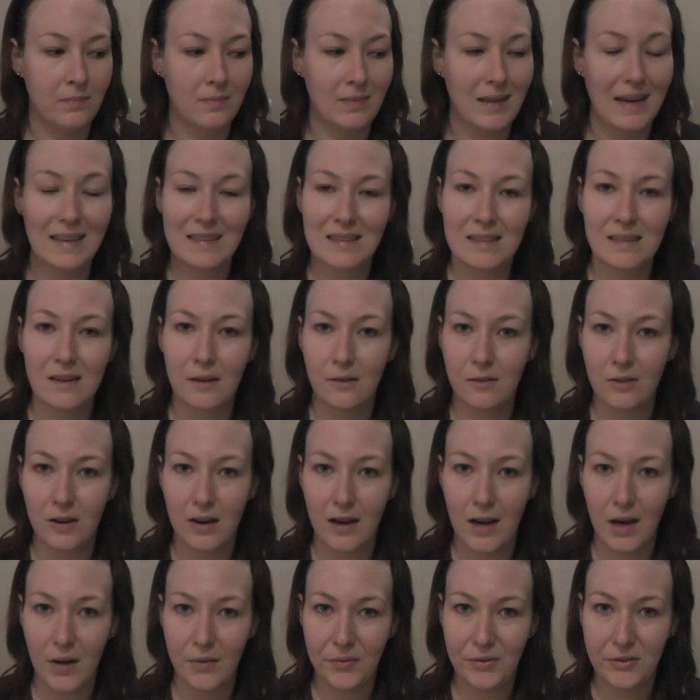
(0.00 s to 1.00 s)
that's not
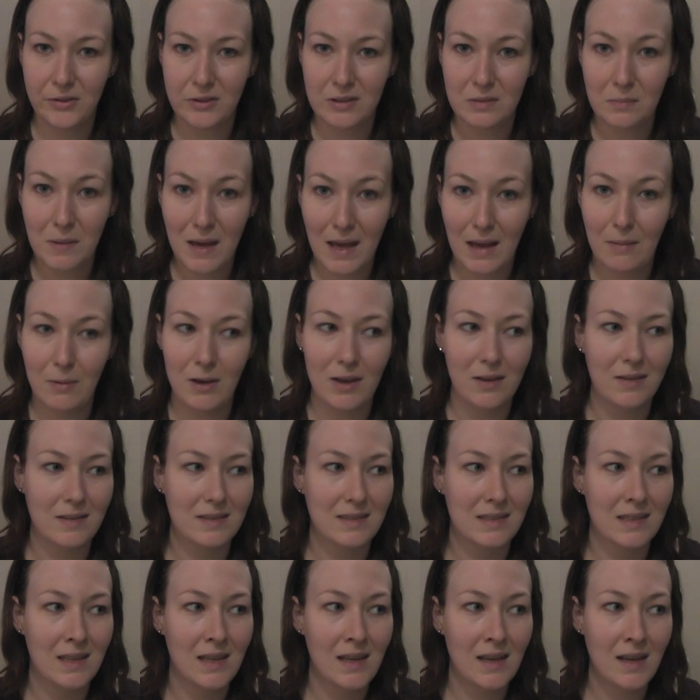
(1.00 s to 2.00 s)
very helpful to me
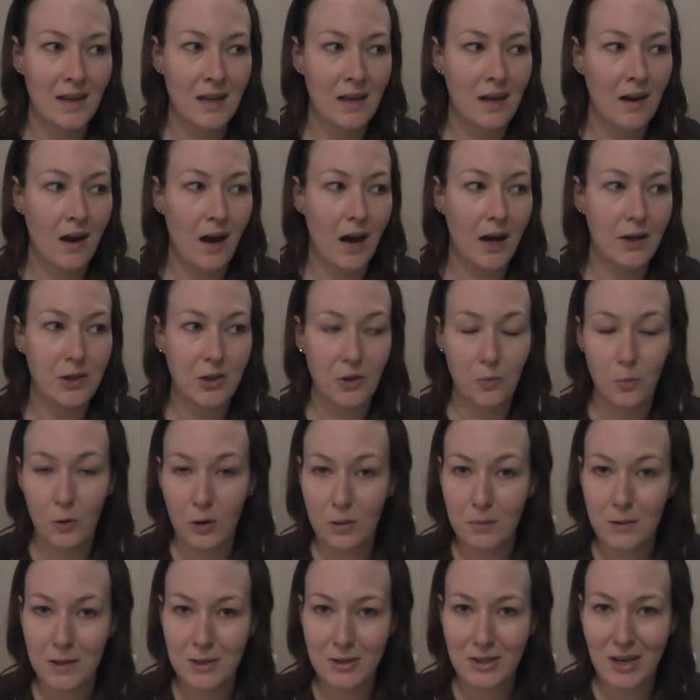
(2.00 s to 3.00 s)
because I don't
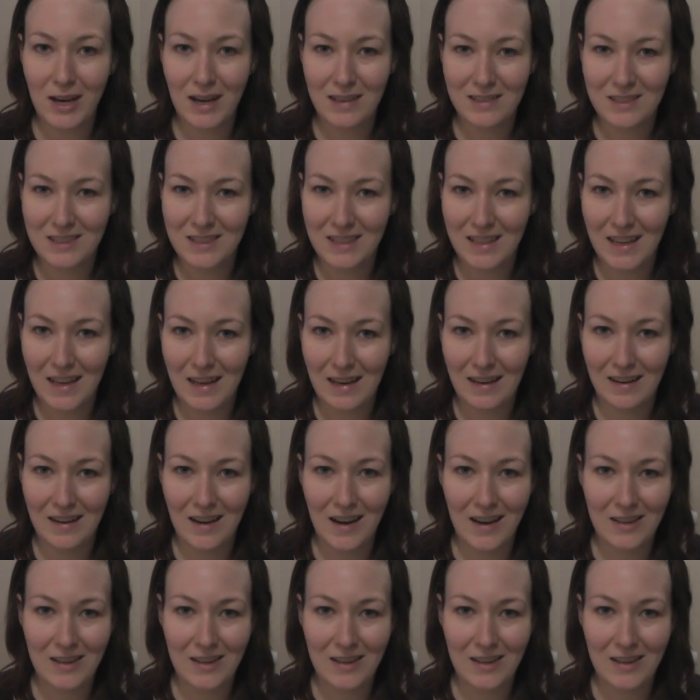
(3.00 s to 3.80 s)
want to be charged again.